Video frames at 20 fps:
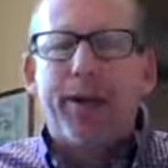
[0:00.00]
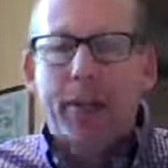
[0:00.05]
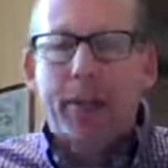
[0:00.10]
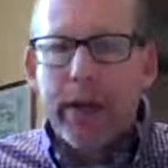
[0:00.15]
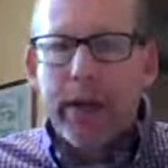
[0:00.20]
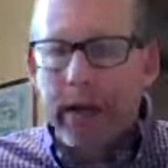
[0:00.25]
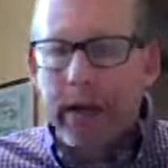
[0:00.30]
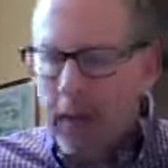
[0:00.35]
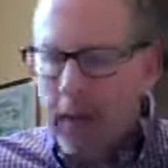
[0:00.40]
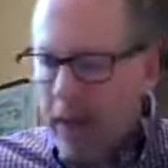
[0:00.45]
to
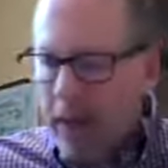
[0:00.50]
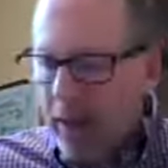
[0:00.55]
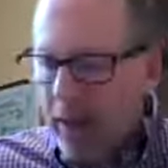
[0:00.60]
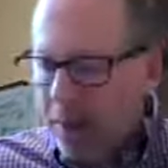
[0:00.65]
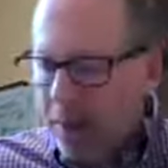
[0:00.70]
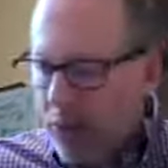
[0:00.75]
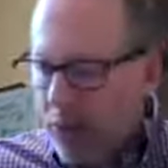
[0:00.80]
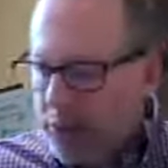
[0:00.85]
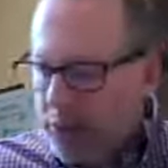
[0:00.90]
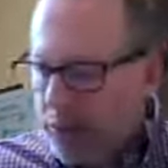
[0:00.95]
be
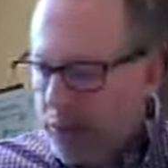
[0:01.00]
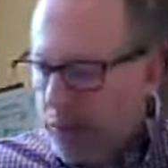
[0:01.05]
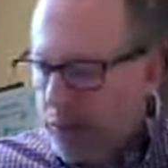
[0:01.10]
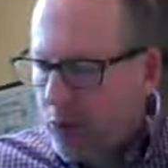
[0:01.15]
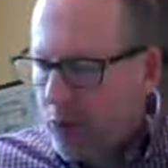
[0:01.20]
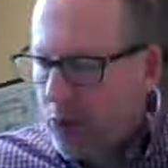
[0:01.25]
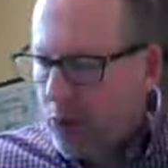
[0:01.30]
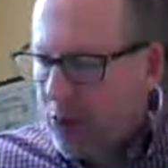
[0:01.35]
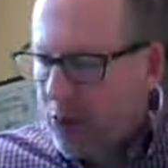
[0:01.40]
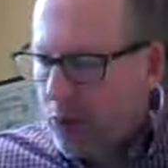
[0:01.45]
a
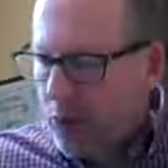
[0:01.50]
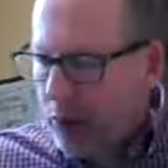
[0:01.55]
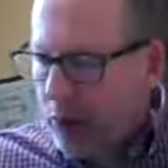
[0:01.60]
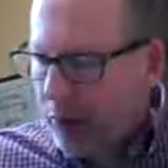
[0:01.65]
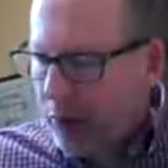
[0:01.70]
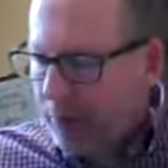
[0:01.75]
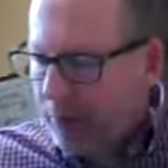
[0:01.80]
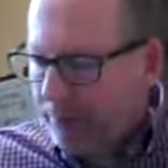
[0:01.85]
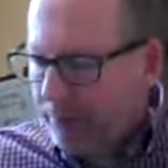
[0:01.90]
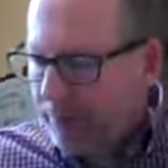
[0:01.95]
person who is
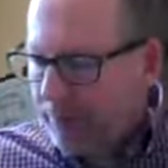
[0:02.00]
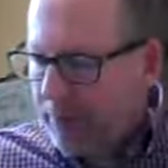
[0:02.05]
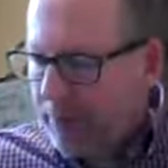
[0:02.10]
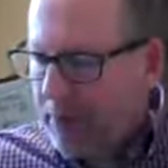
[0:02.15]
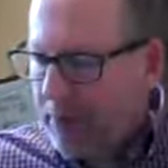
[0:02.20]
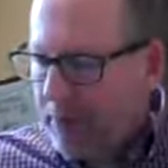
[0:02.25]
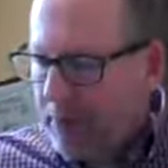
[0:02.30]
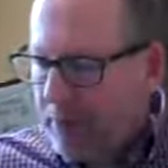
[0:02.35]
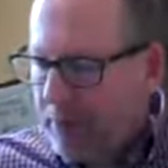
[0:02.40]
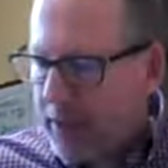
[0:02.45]
calm
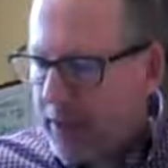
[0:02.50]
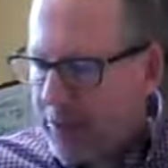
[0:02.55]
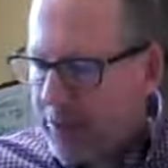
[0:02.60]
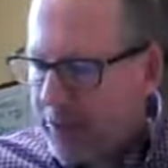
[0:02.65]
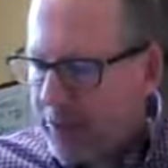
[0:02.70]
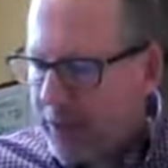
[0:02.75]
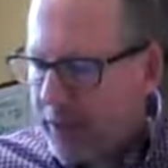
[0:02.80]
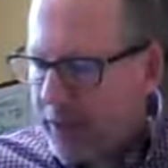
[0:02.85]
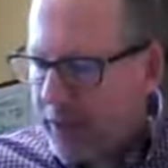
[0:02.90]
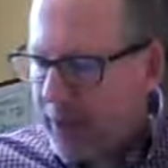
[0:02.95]
in the
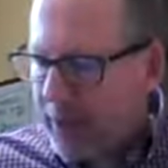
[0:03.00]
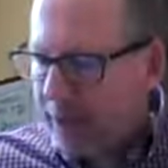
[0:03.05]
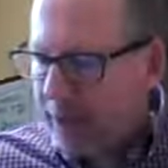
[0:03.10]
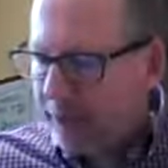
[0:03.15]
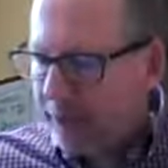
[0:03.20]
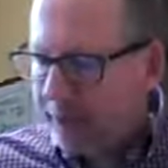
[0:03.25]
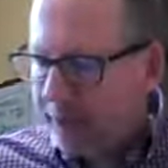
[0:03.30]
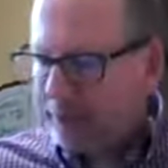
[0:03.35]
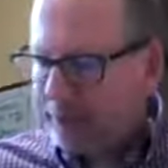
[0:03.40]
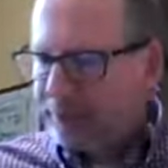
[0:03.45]
midst
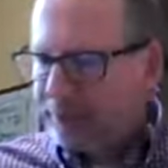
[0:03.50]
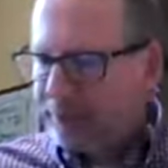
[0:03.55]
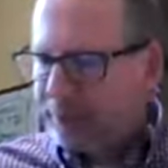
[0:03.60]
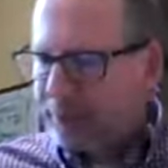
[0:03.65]
of